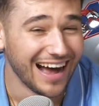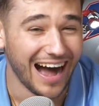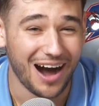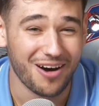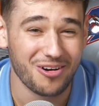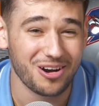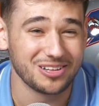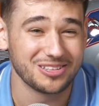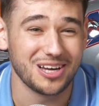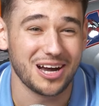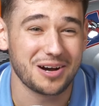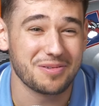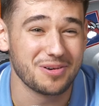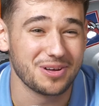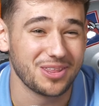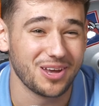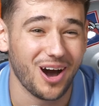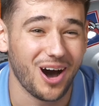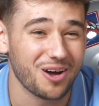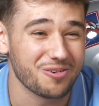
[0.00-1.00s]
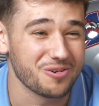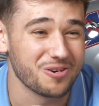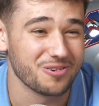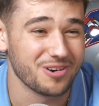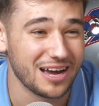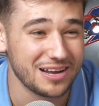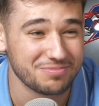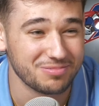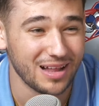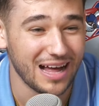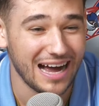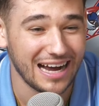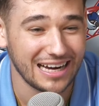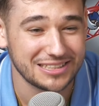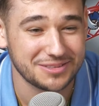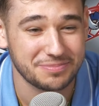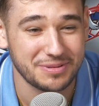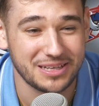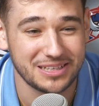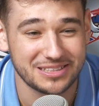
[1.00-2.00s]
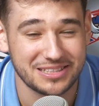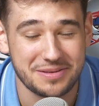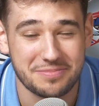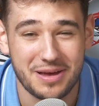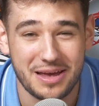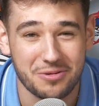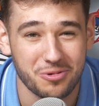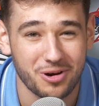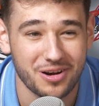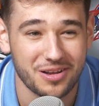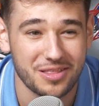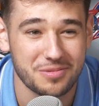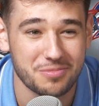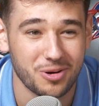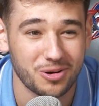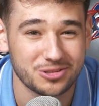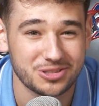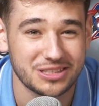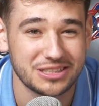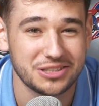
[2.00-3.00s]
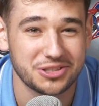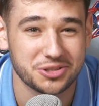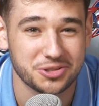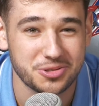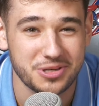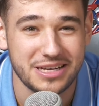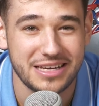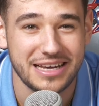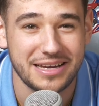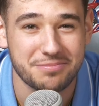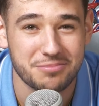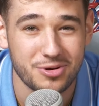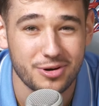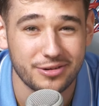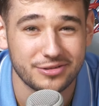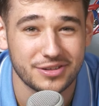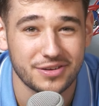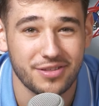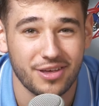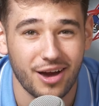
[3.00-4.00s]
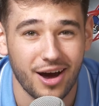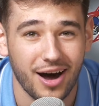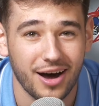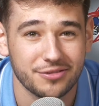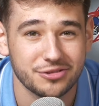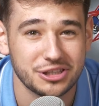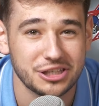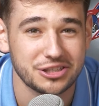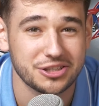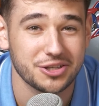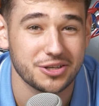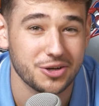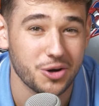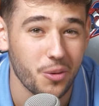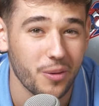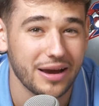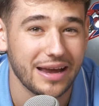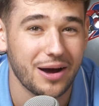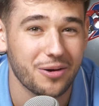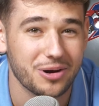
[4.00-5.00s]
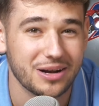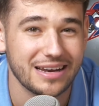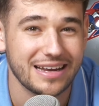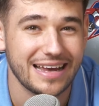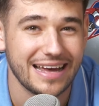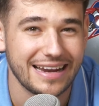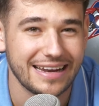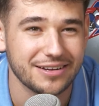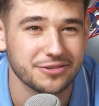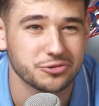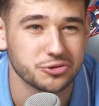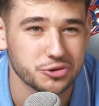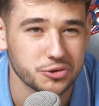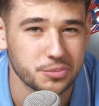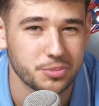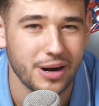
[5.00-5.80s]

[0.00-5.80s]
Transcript: I want to talk about the Ottawa Redblacks because they made one of the most intriguing moves of the offseason going out and getting Dru